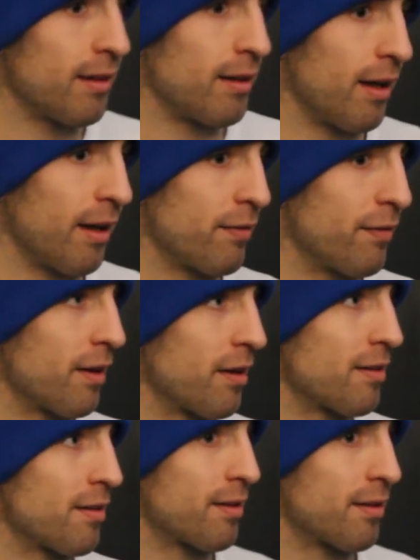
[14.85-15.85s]
yeah,
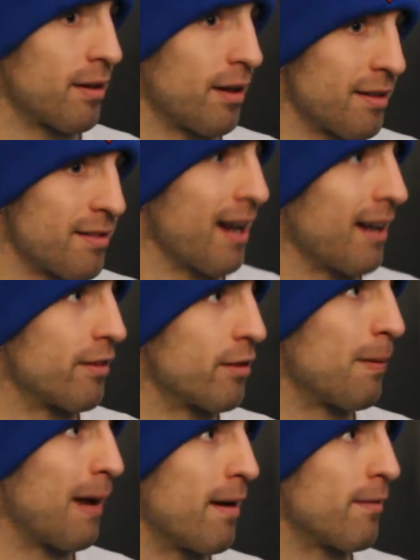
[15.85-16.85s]
everything's exactly
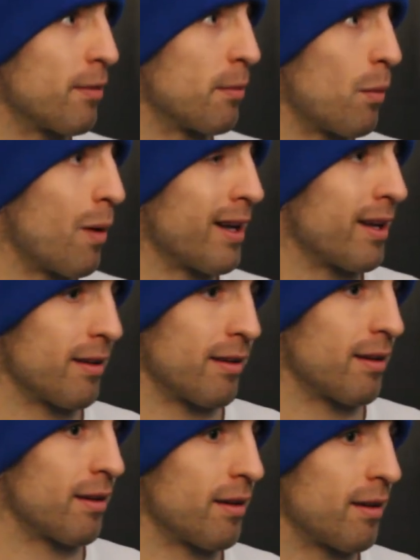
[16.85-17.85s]
to plan from a weight,
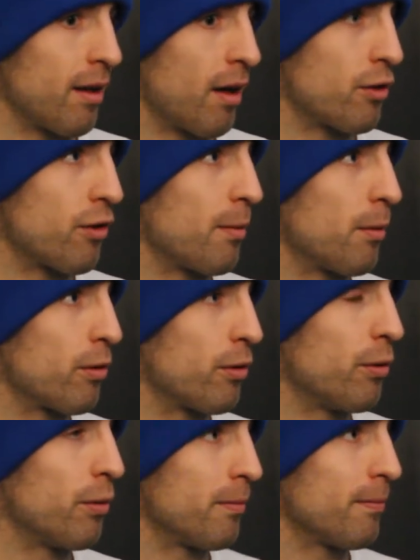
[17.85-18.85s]
no trouble at
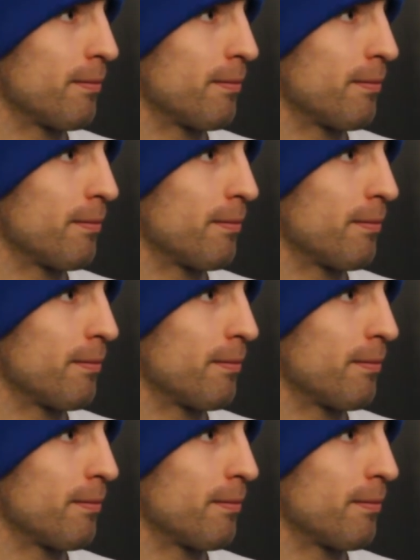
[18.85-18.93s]
all.